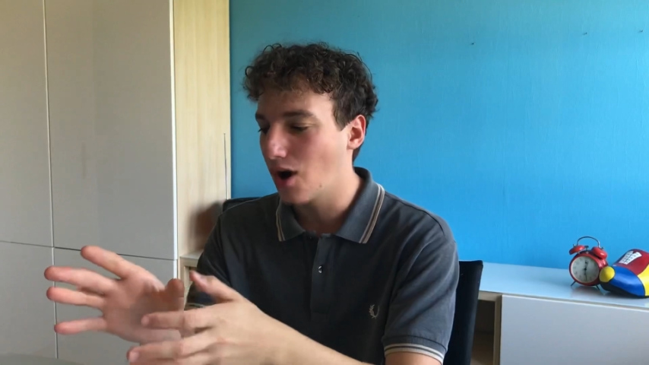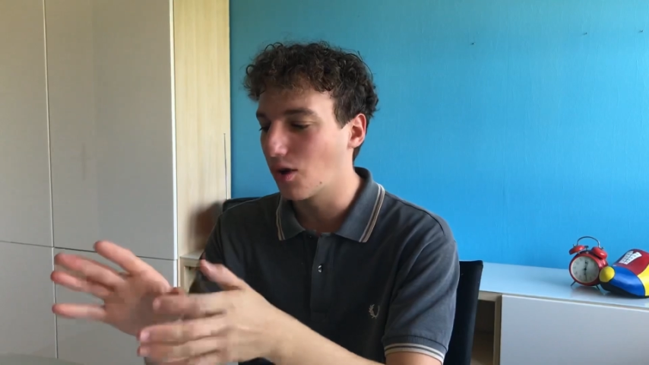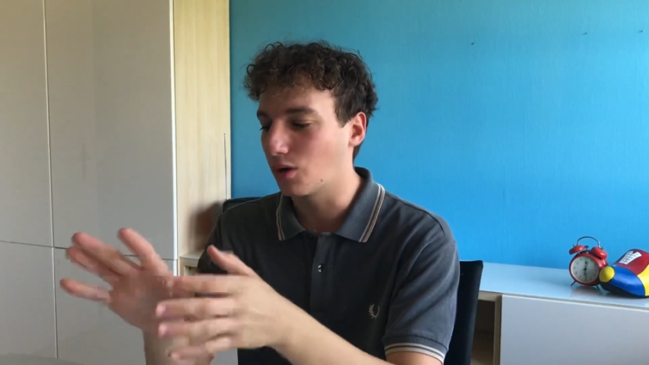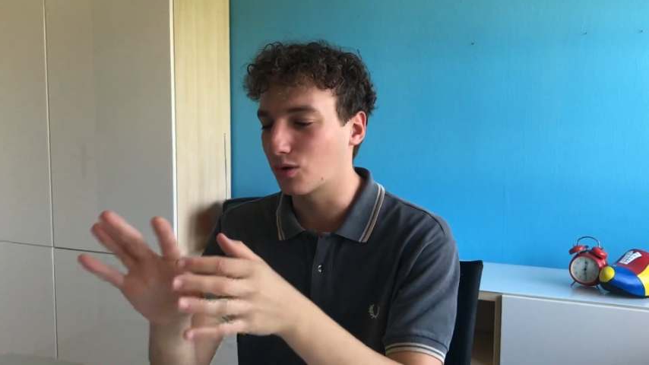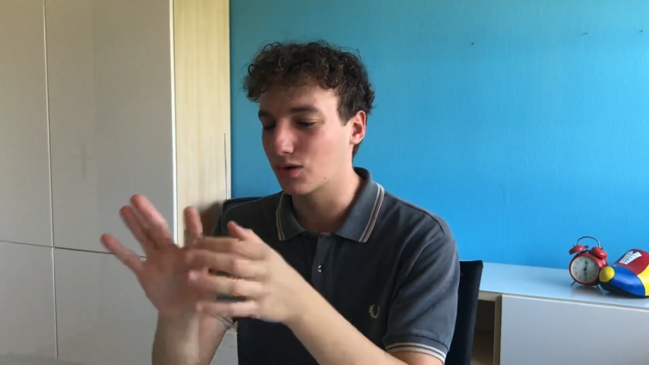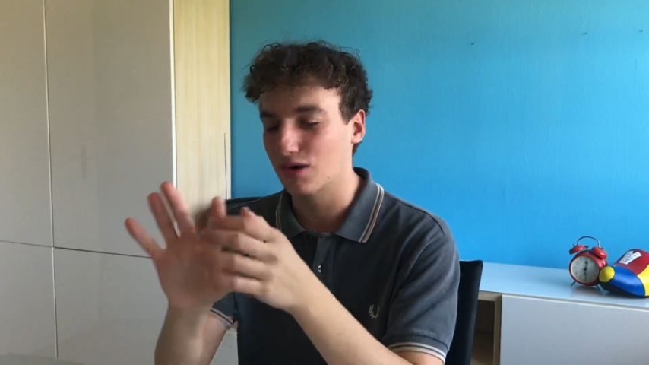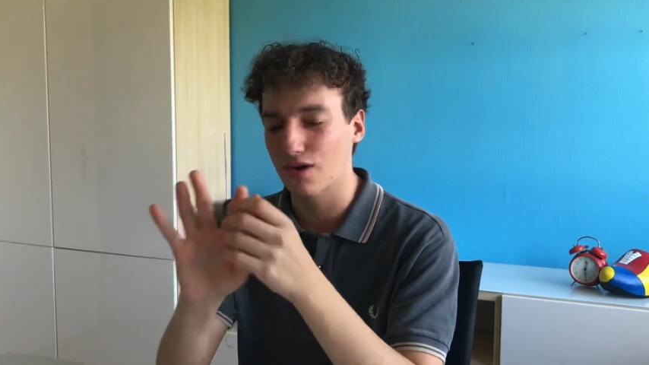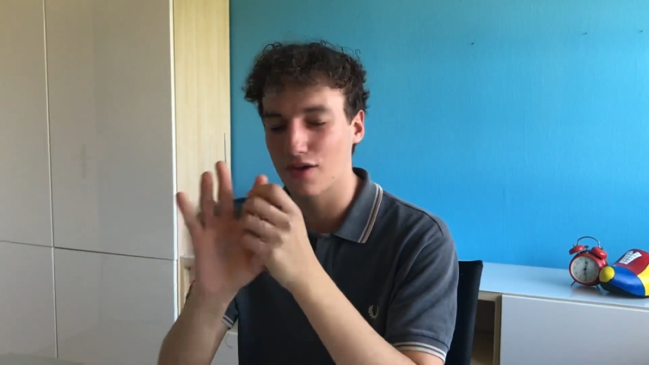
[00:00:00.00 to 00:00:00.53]

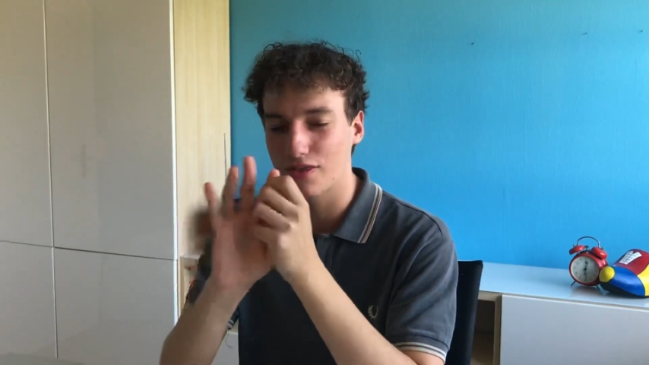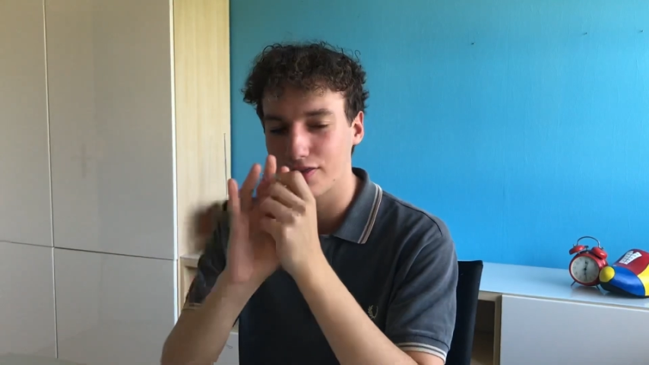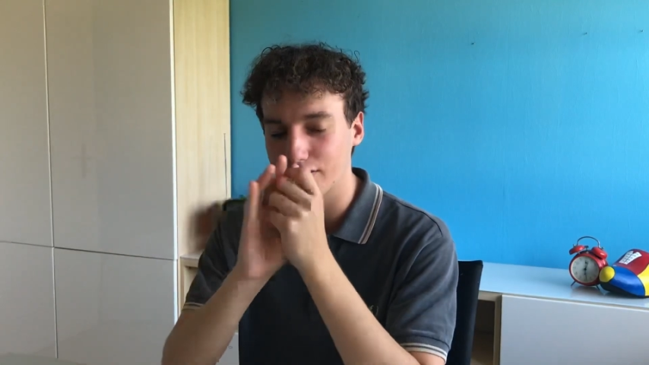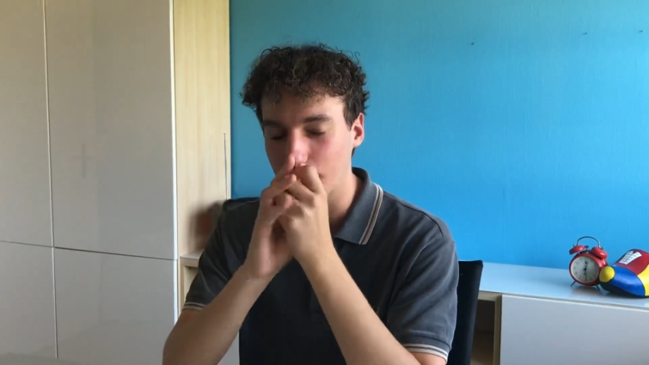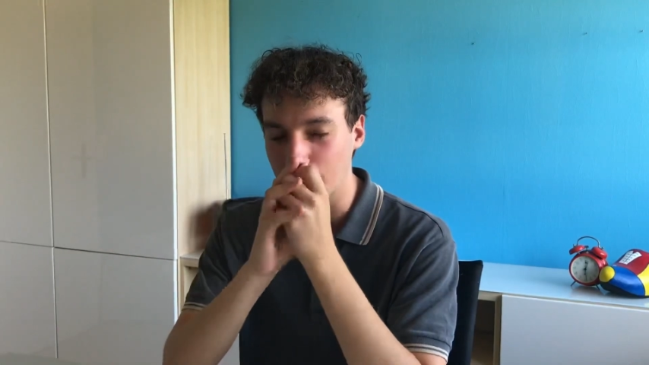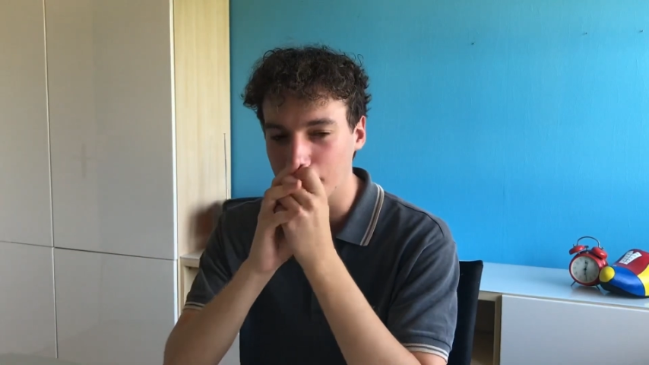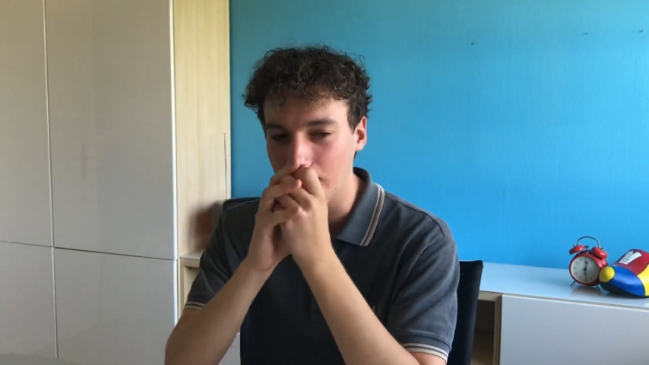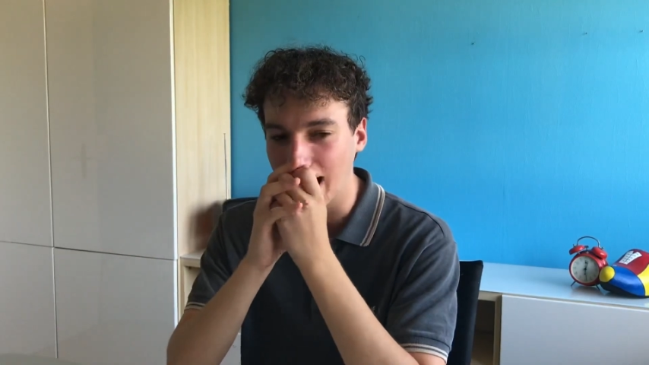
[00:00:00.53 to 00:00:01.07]
or her
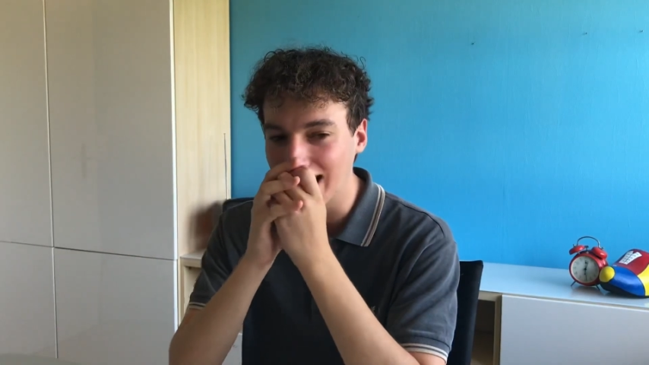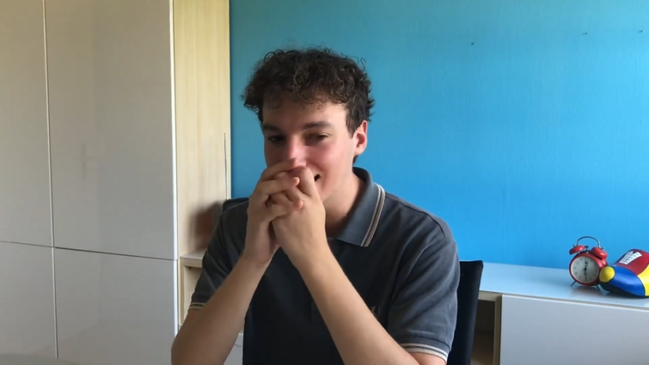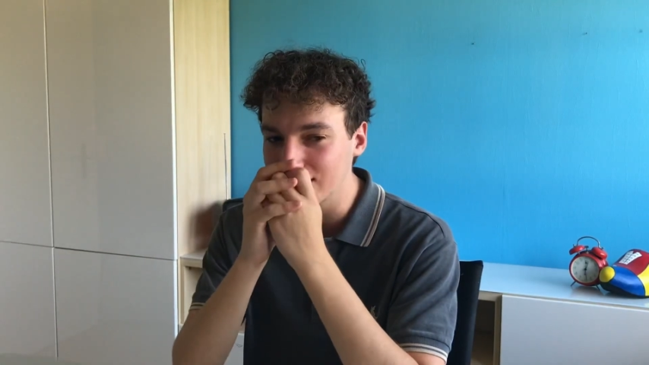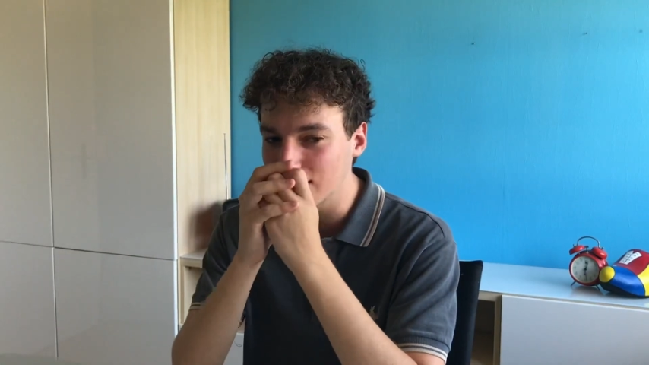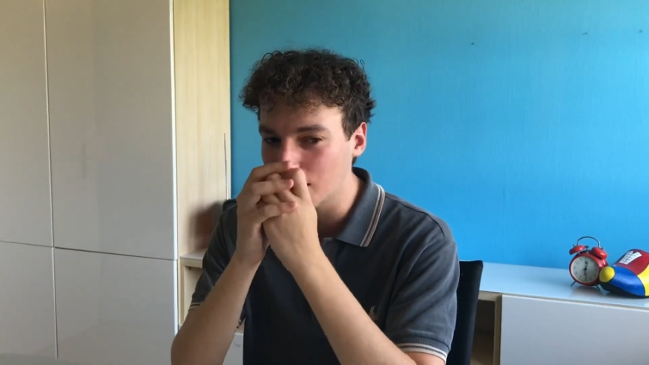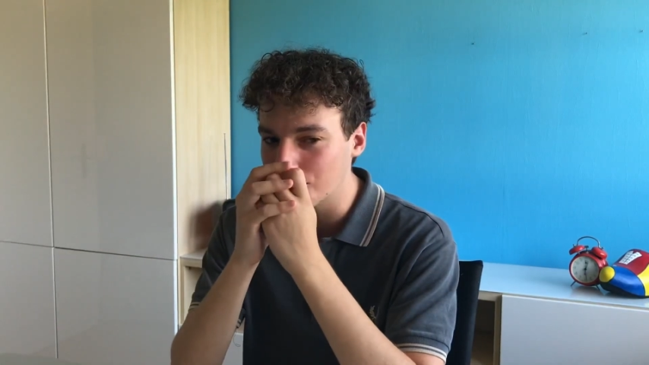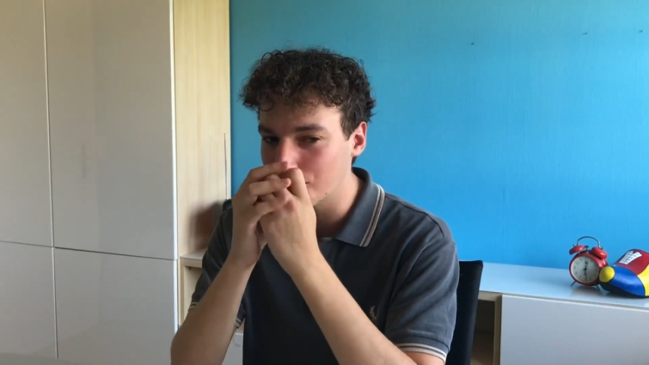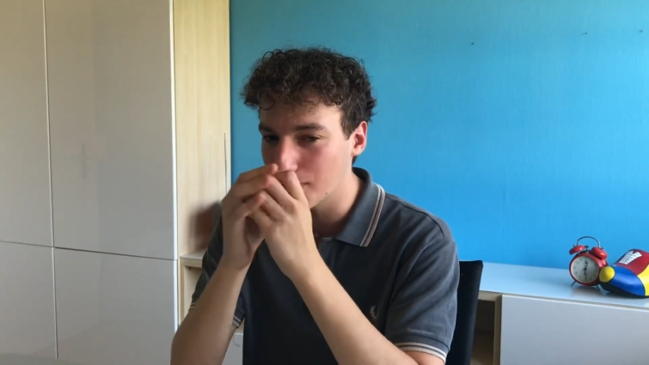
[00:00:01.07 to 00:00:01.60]
thumb, I
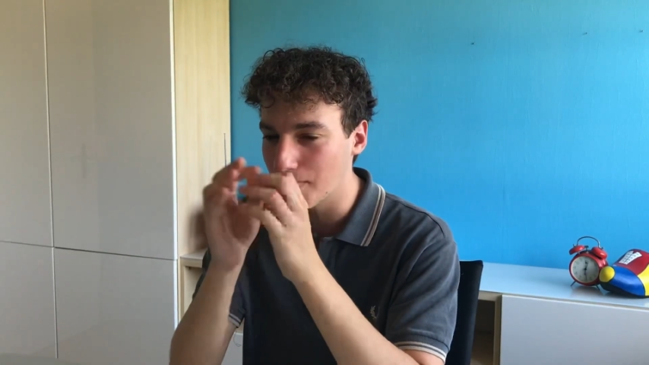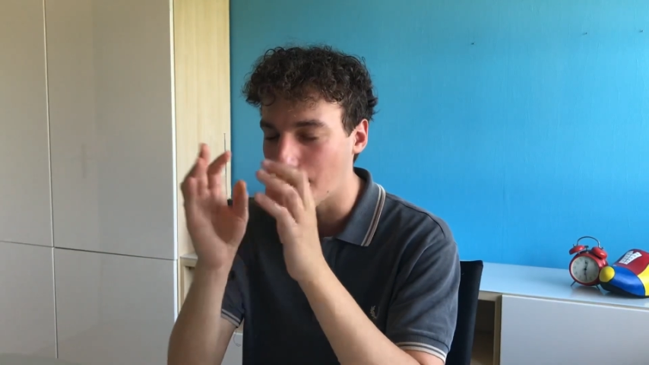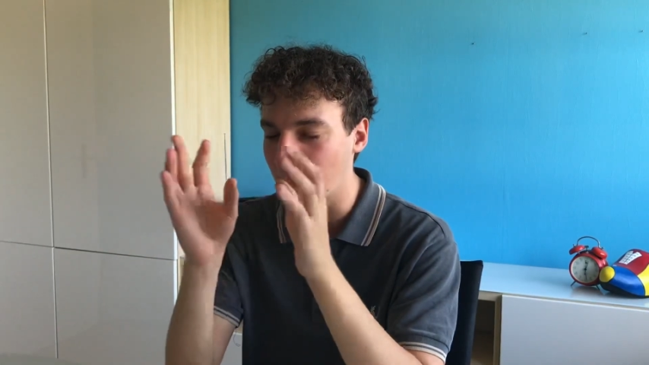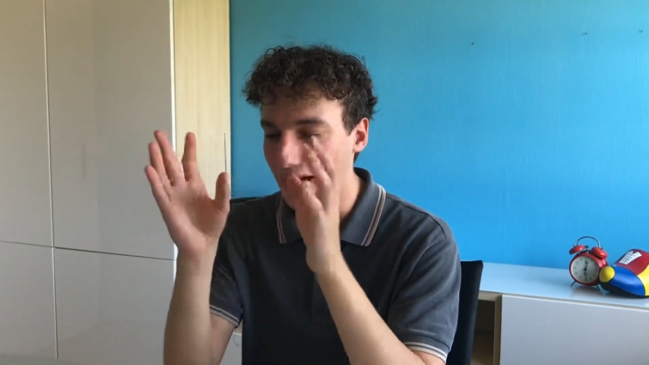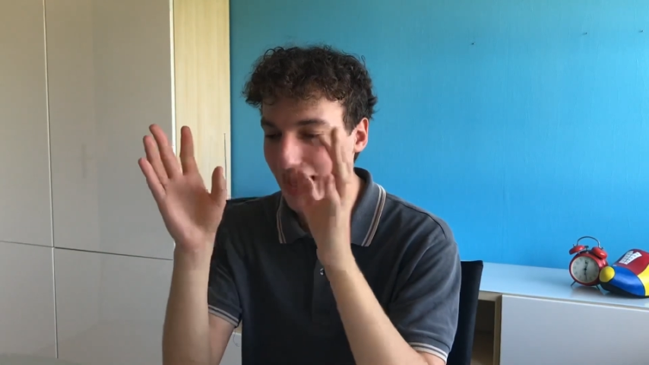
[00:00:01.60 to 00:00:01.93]
don't remember.